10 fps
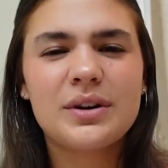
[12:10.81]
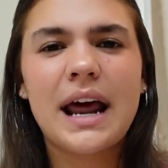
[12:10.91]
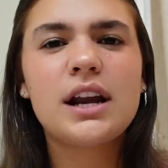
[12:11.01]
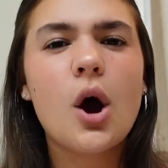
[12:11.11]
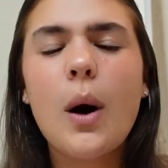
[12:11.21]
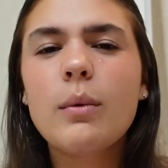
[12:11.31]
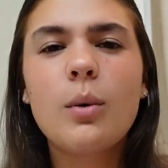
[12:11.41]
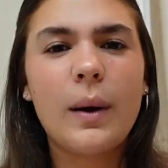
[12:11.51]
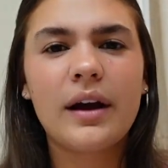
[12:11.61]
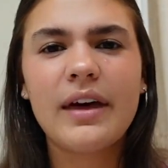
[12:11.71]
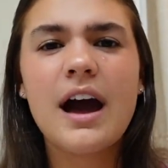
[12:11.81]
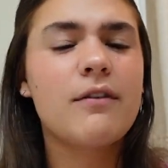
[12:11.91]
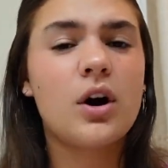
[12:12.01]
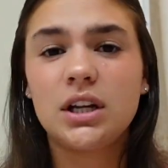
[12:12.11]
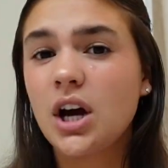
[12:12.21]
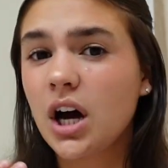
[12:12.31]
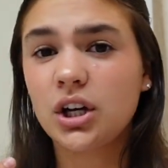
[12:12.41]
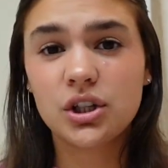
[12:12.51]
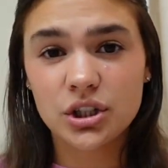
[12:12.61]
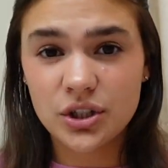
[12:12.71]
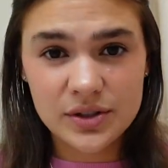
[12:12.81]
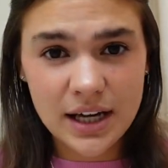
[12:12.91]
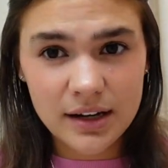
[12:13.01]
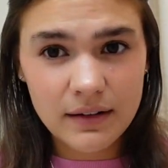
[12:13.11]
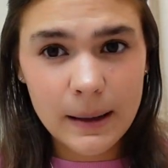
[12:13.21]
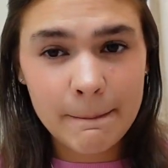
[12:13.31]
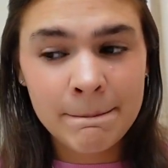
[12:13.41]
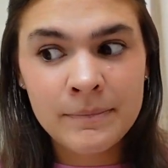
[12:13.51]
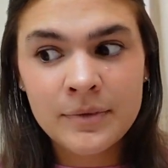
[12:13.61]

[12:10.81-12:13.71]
and I know I will wear that. I've already gotten good use out of it.